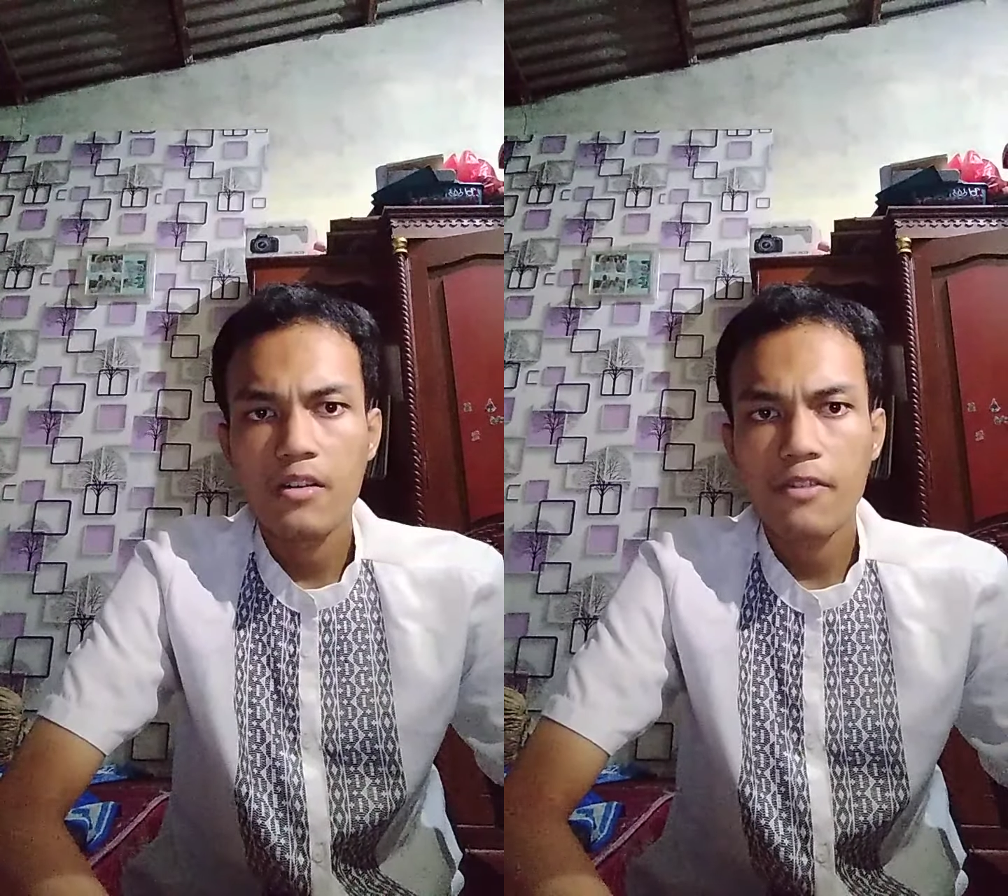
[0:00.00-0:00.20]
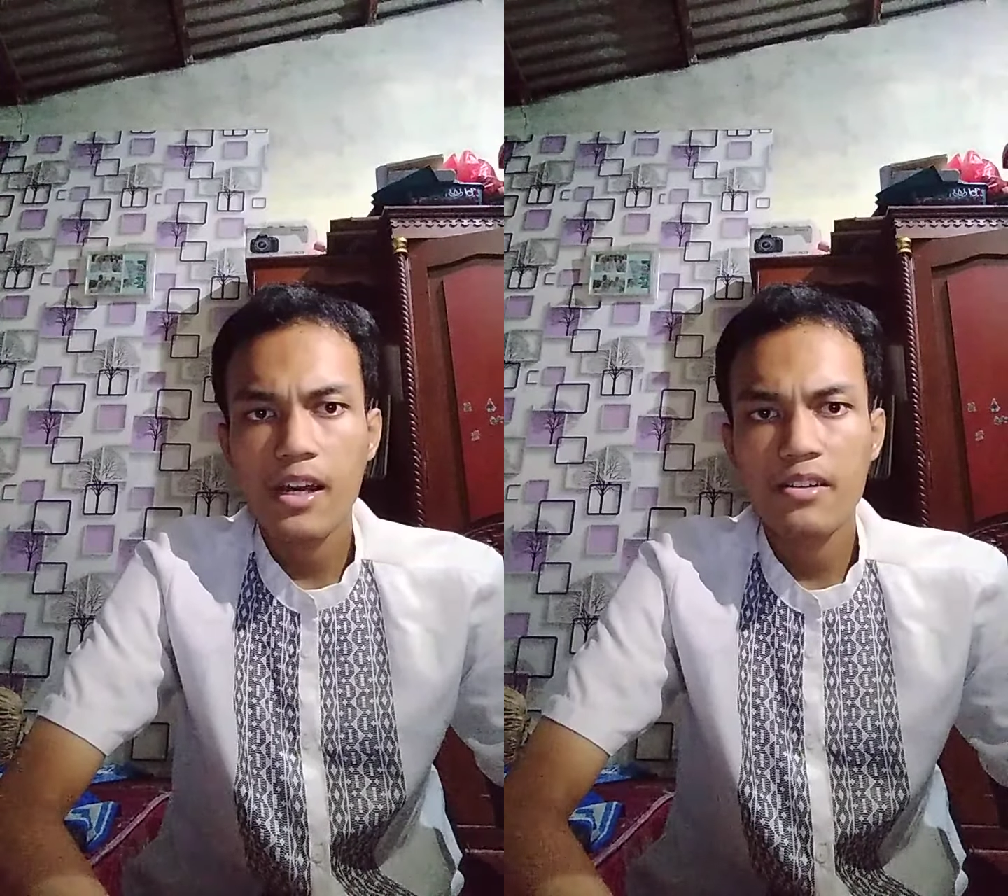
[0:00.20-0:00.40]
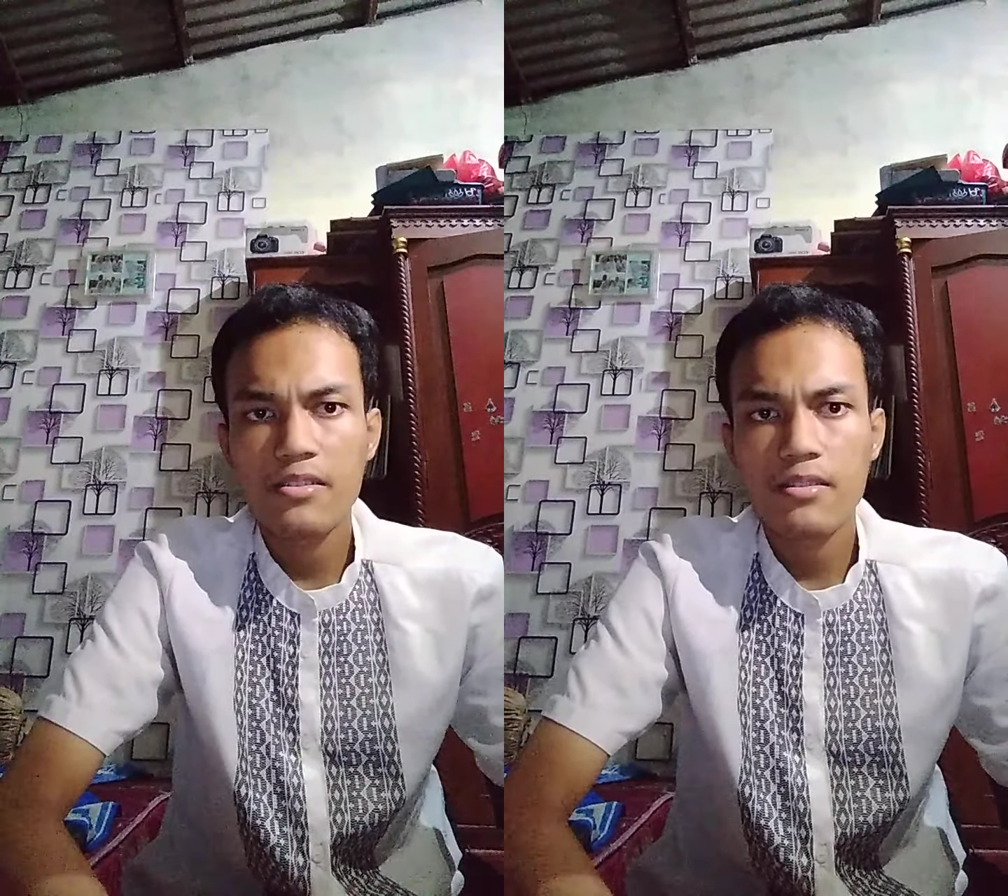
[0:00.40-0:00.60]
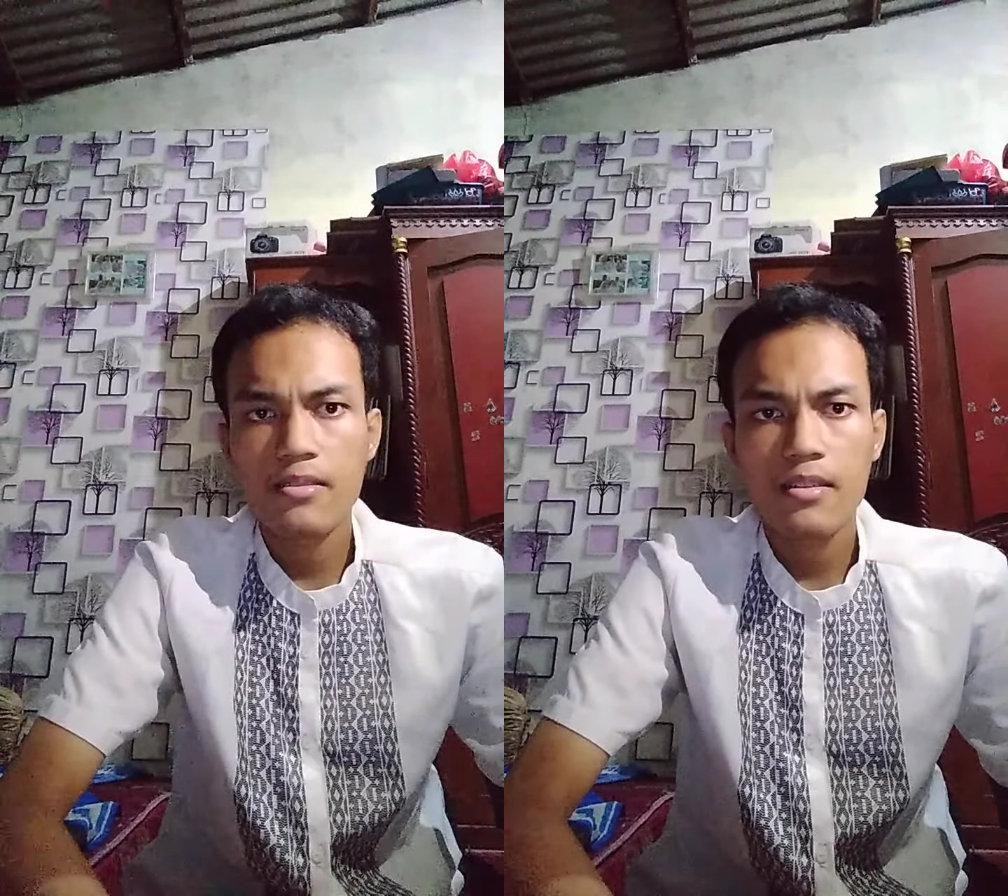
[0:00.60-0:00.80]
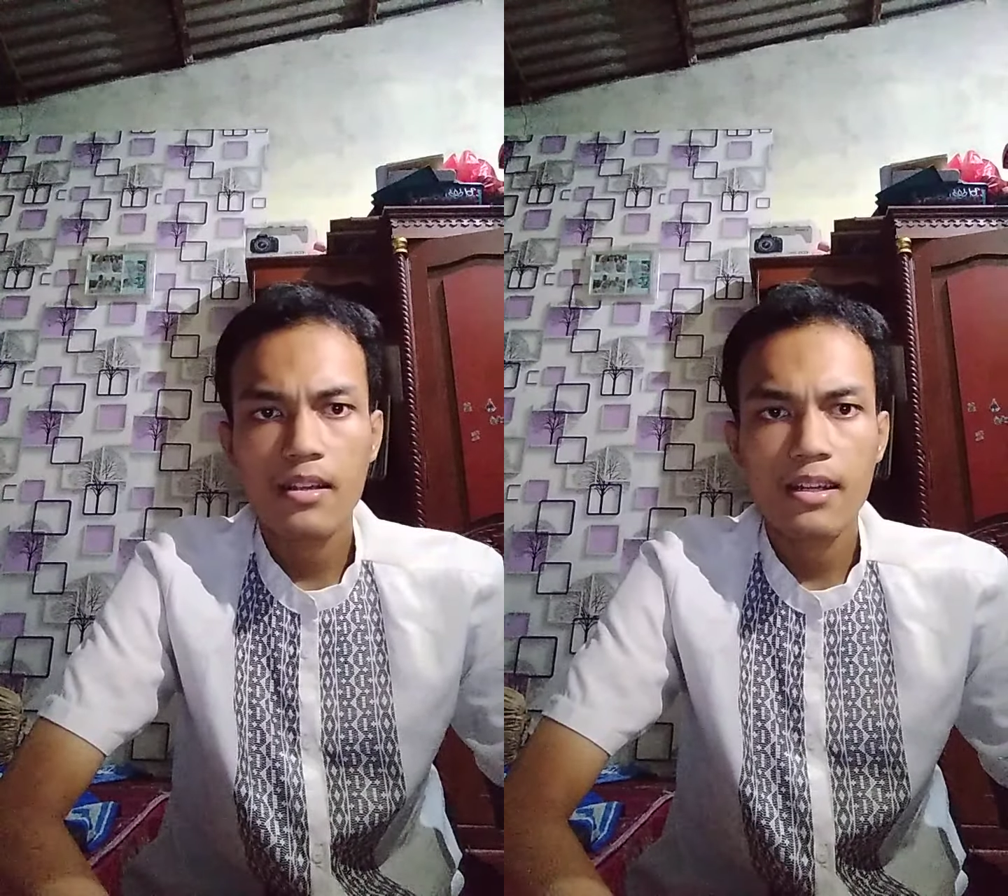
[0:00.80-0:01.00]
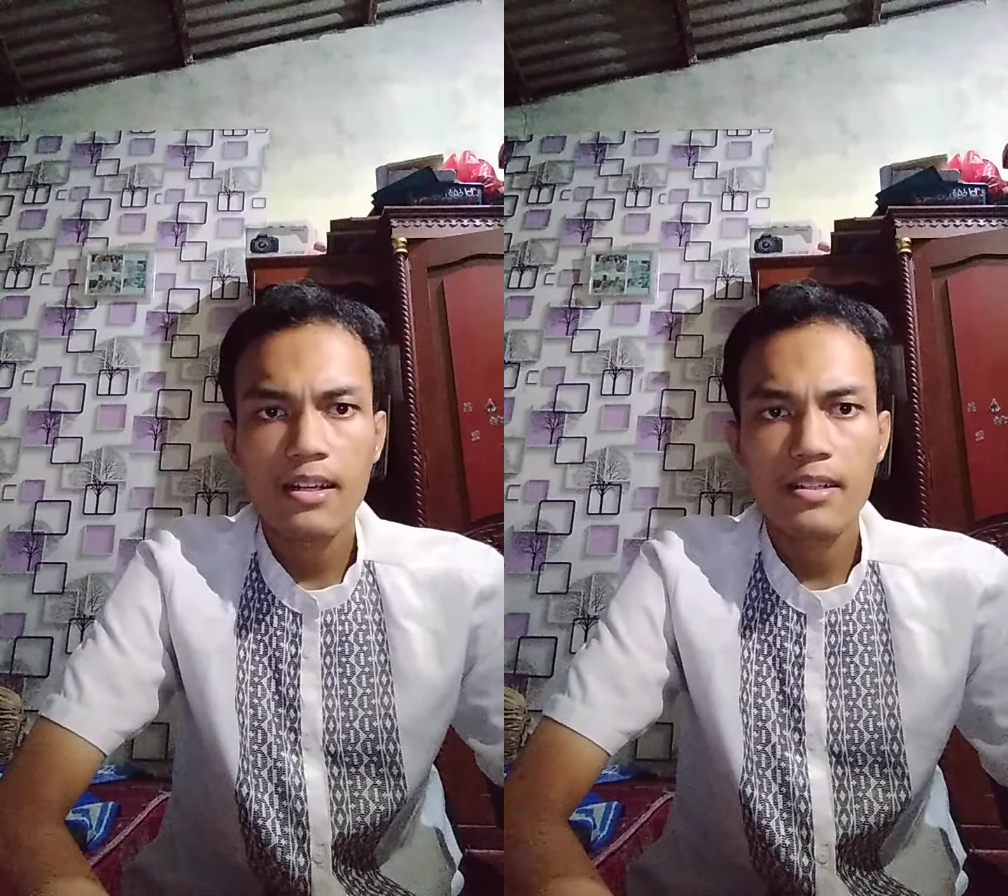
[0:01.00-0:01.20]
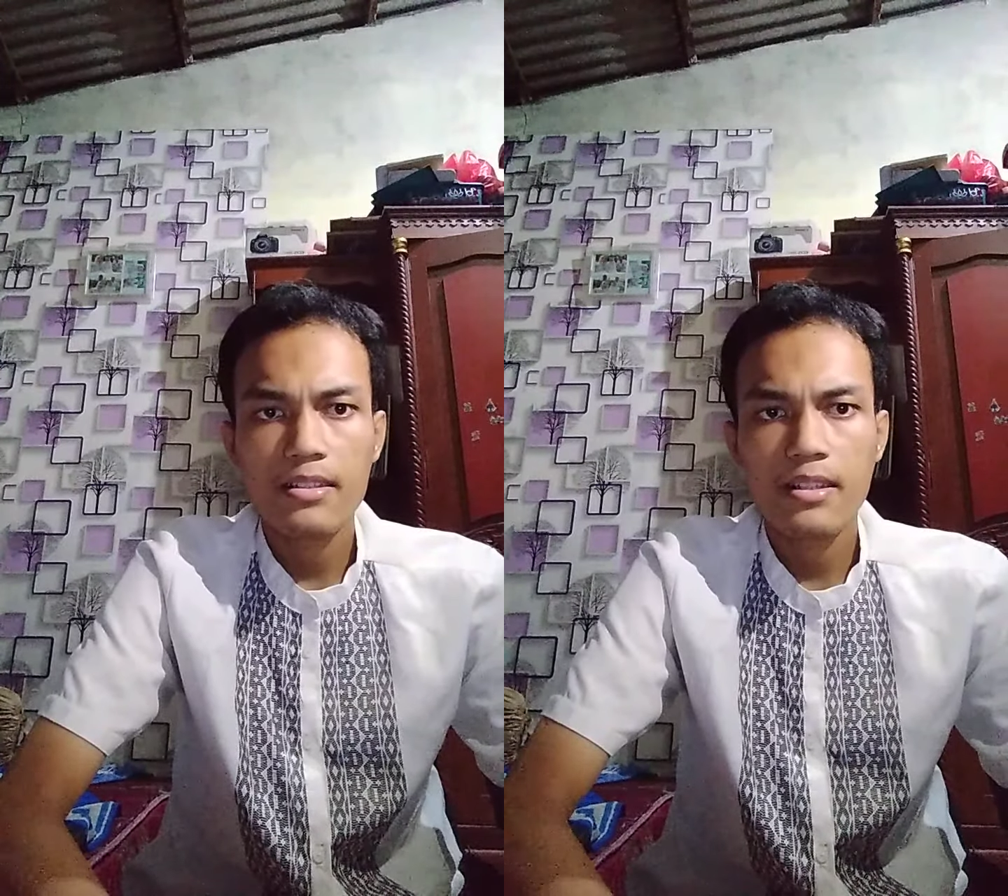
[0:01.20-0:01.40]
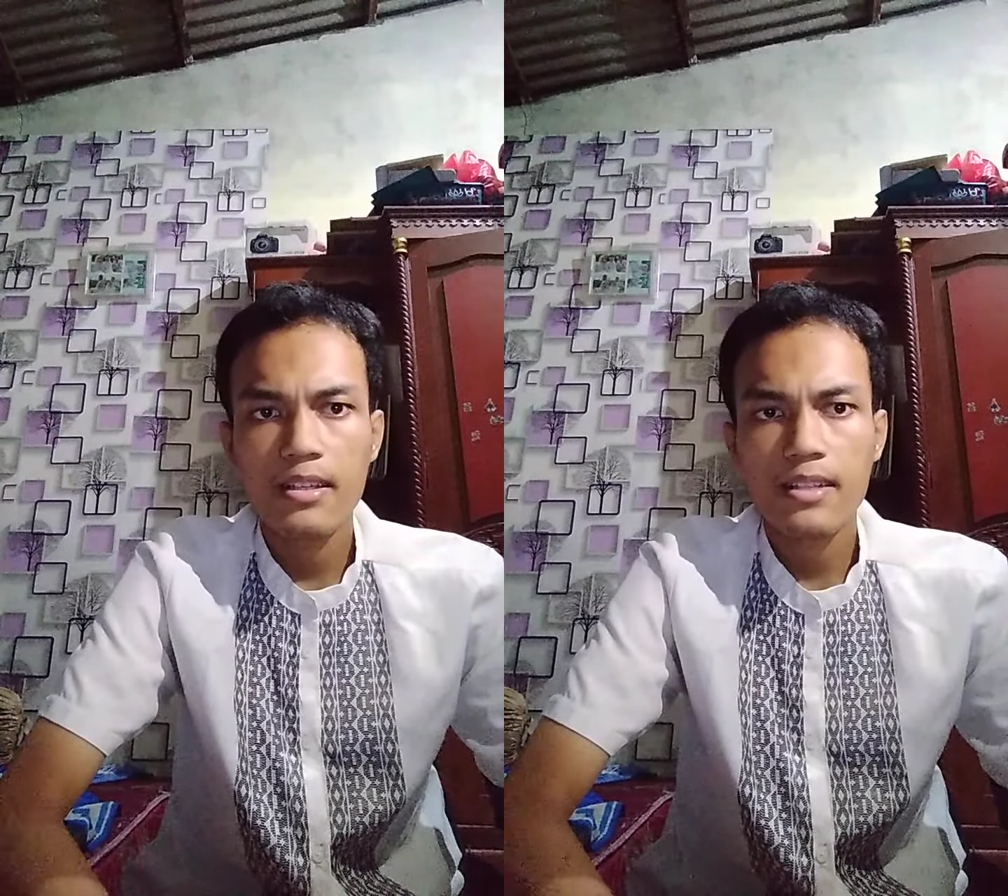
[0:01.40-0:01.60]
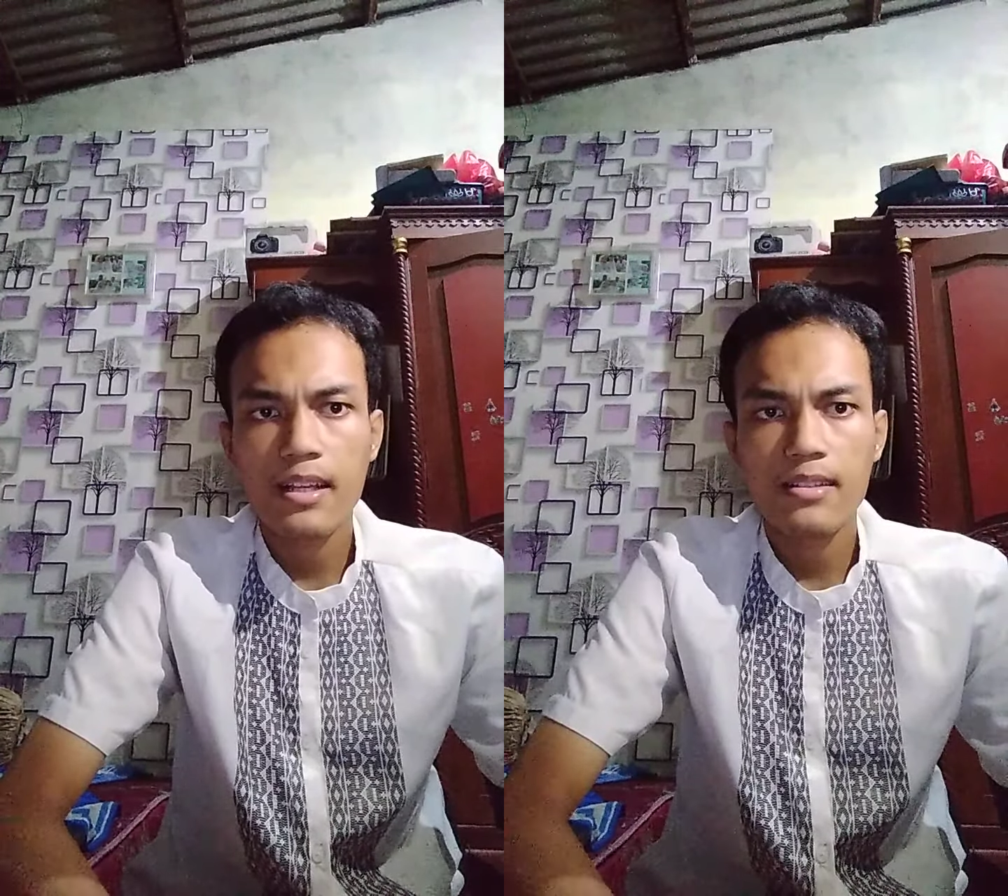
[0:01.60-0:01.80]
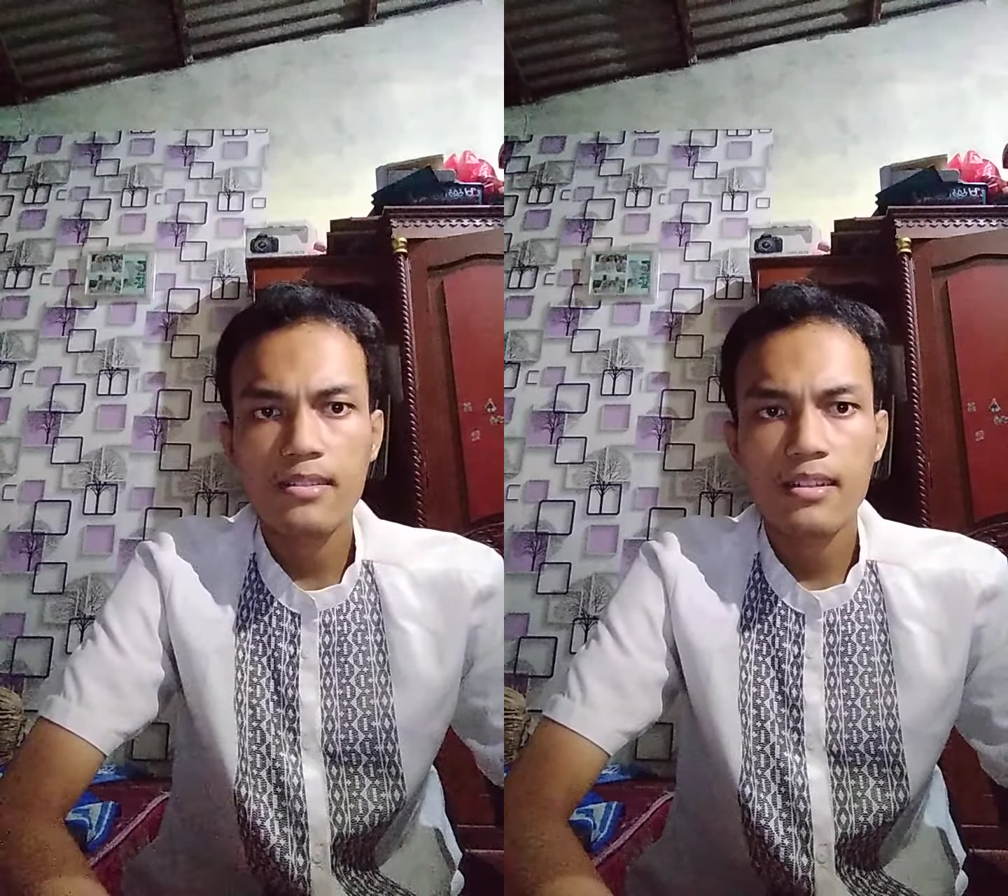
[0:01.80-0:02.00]
viruses,
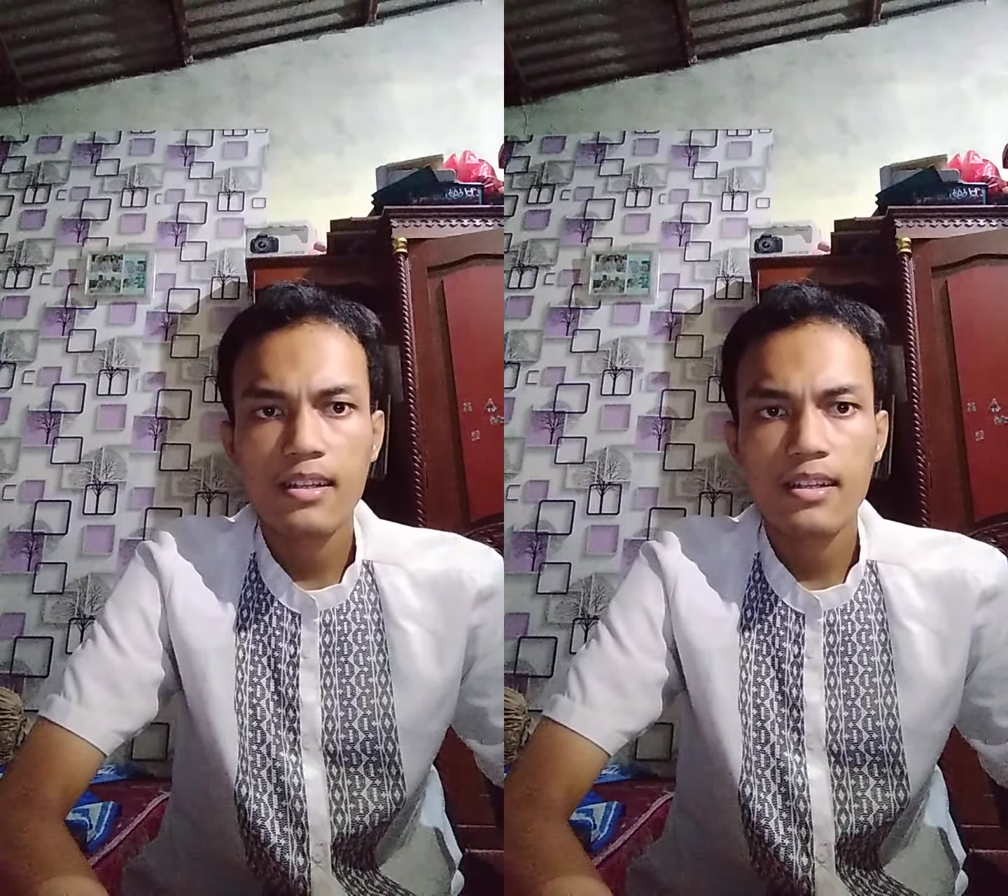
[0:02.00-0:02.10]
seashells,